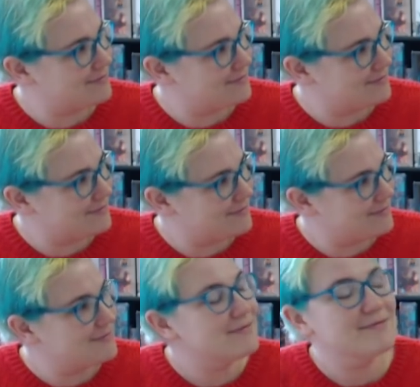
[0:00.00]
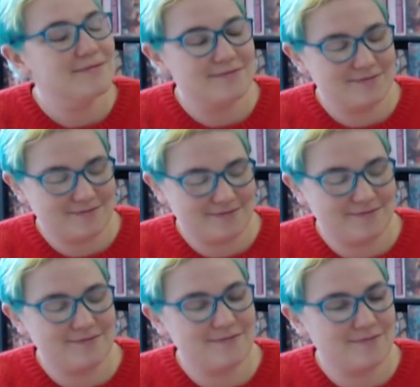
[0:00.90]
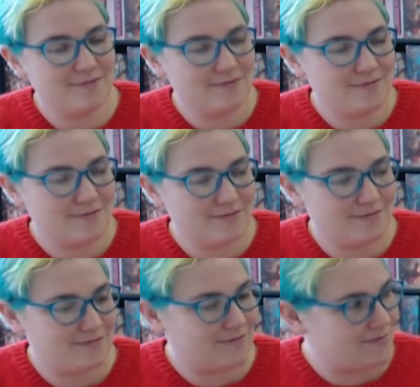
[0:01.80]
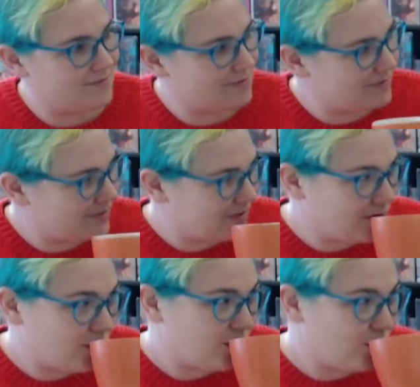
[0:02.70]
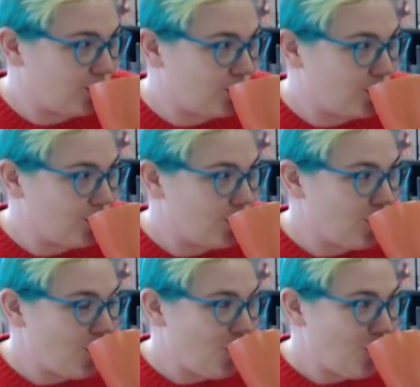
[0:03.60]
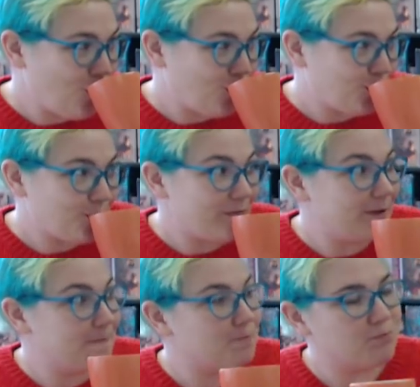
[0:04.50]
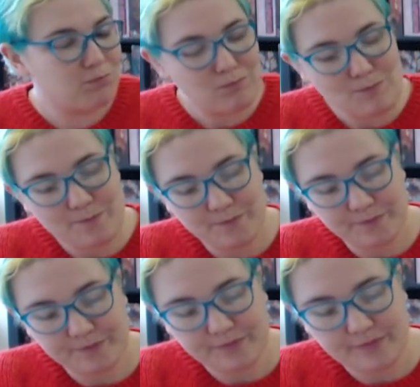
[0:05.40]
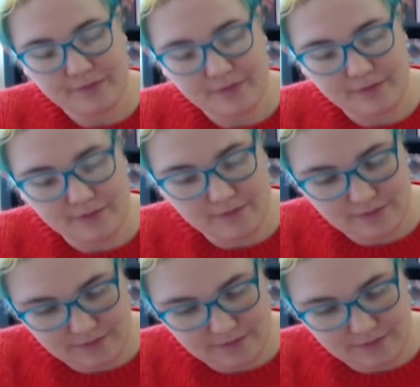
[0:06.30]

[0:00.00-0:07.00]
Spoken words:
(silent)